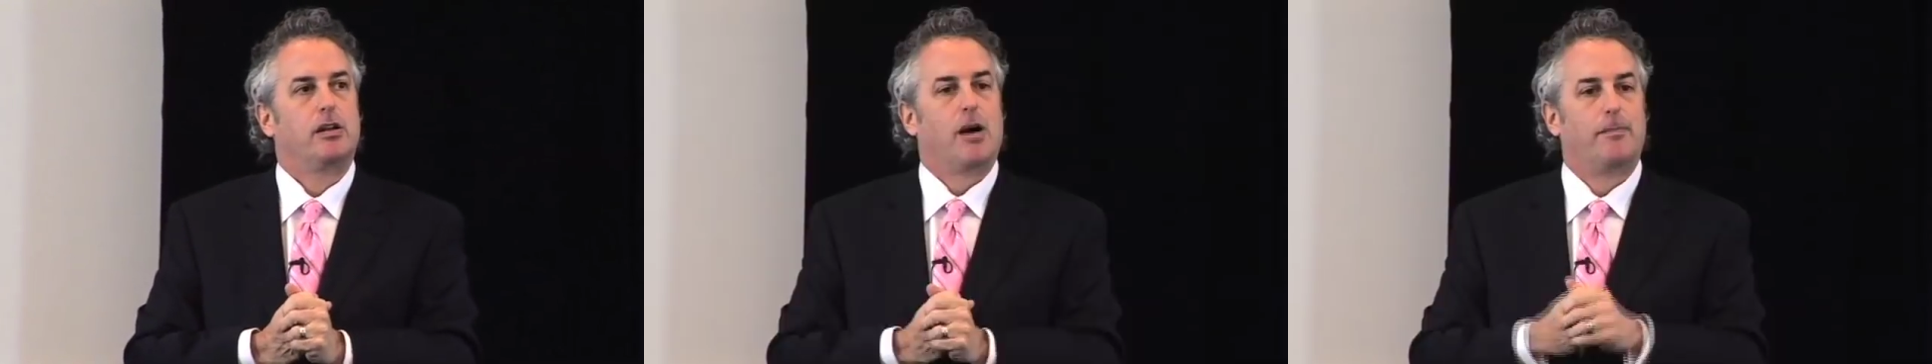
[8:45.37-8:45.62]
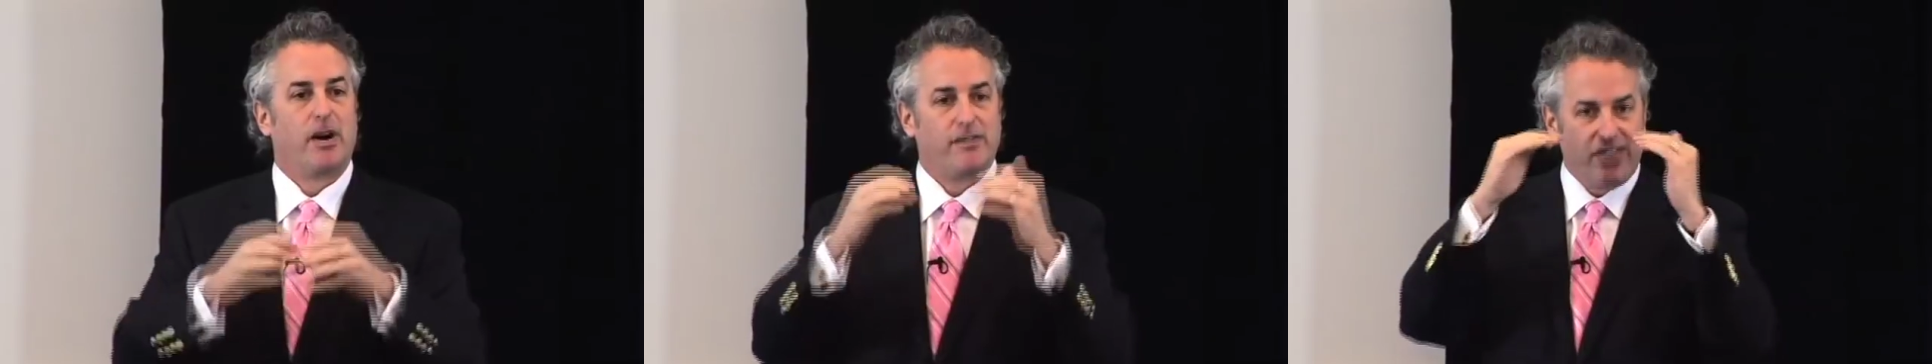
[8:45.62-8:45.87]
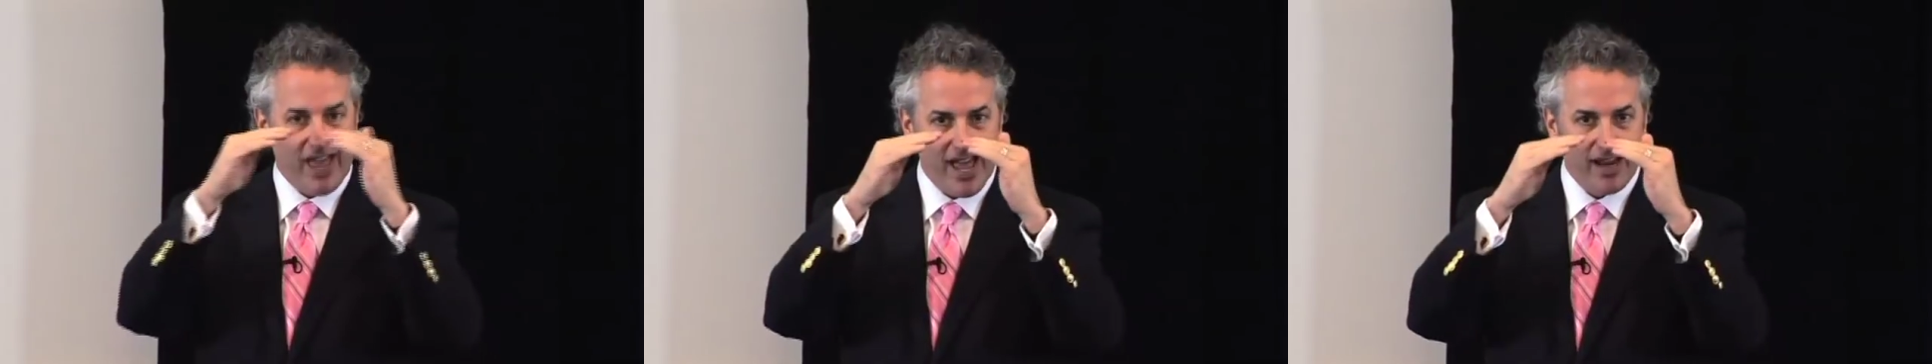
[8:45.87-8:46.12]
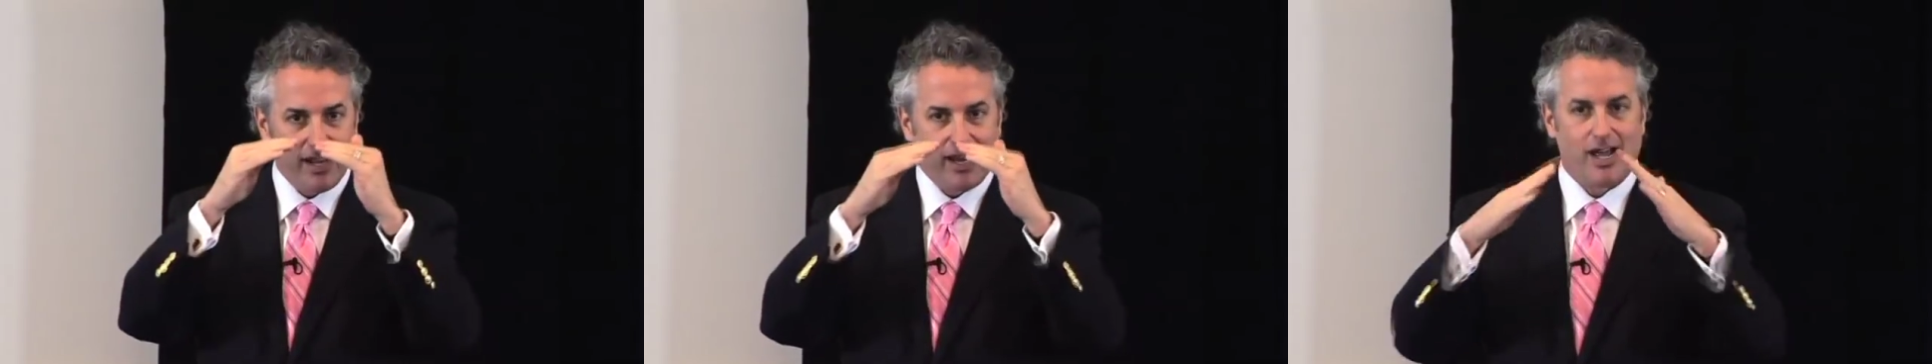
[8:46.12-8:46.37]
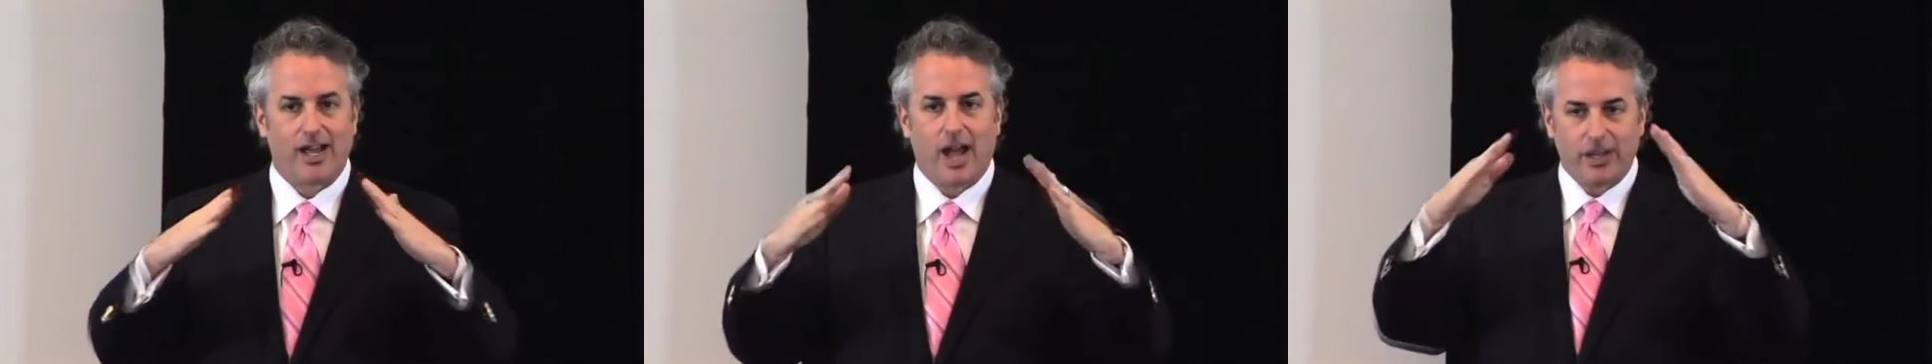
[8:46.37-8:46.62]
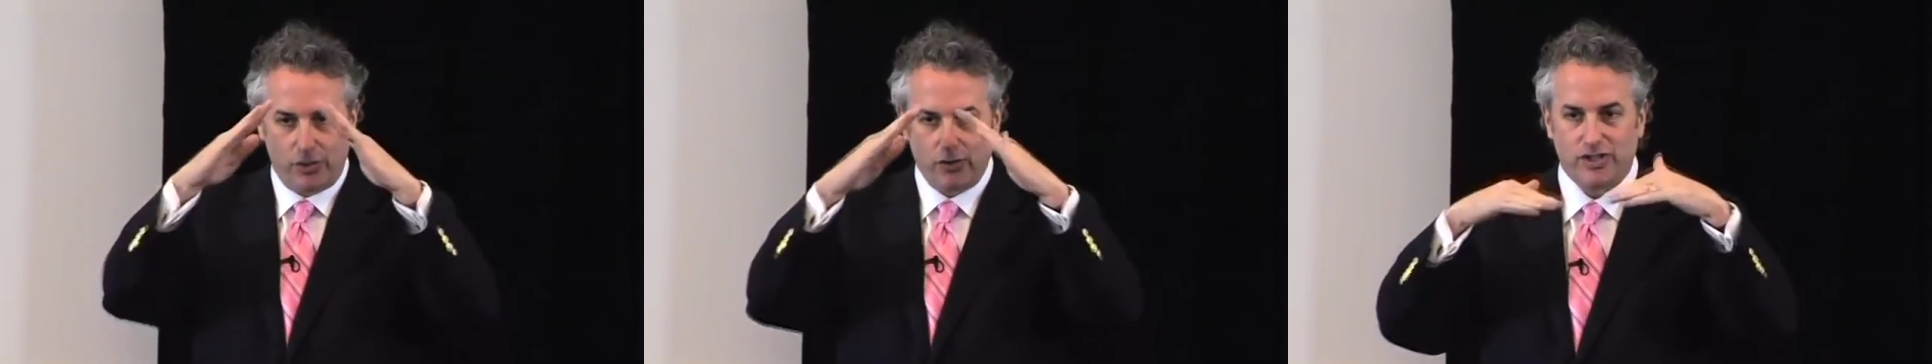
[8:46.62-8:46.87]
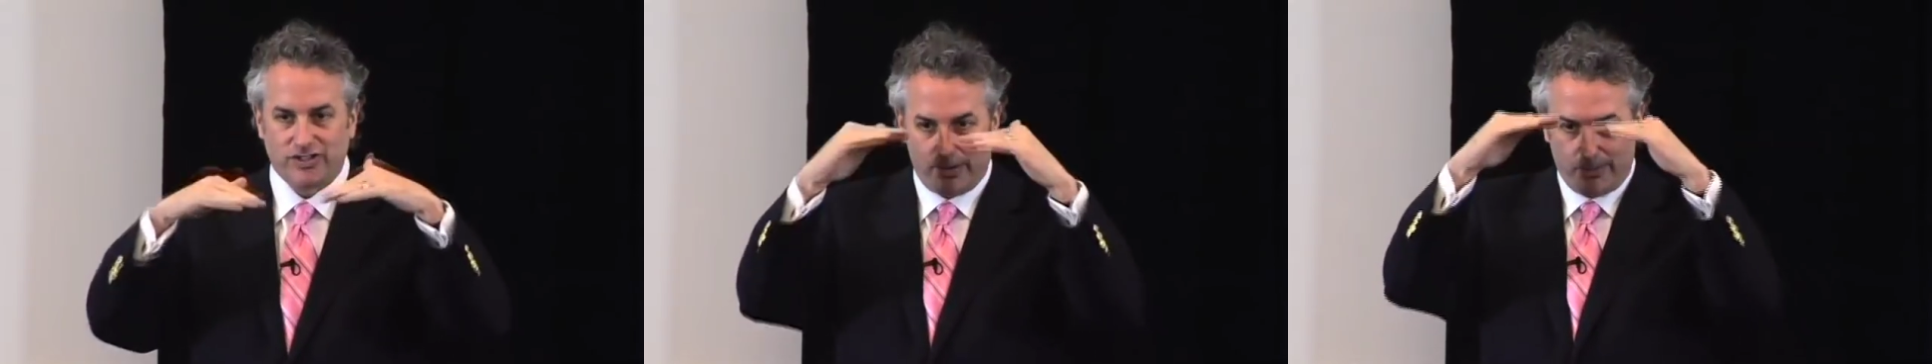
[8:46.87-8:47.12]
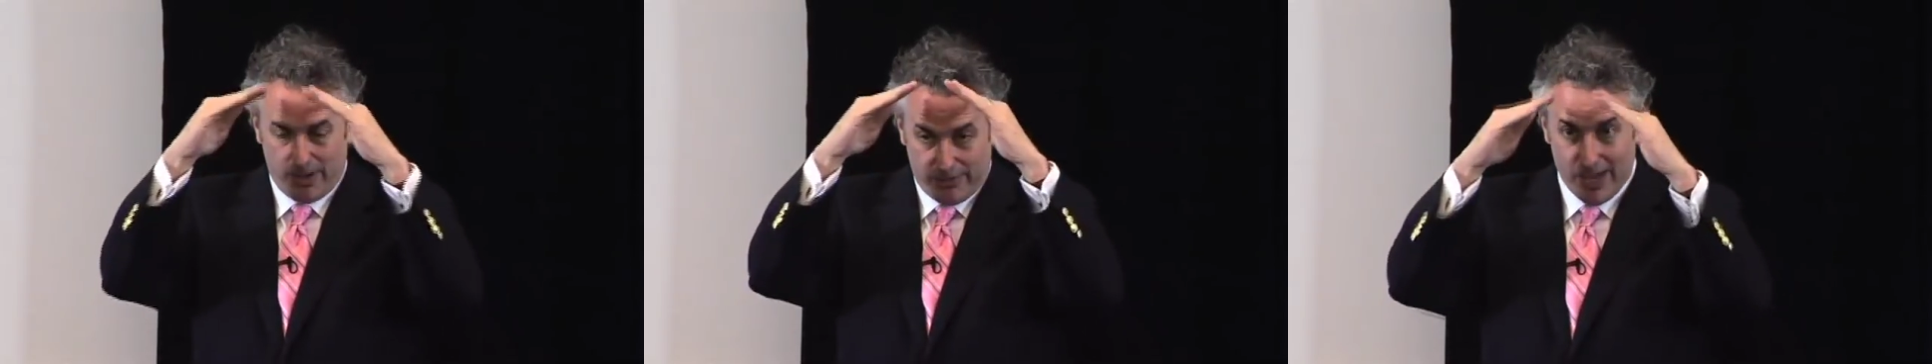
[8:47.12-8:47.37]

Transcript: Above that, and I, I do this above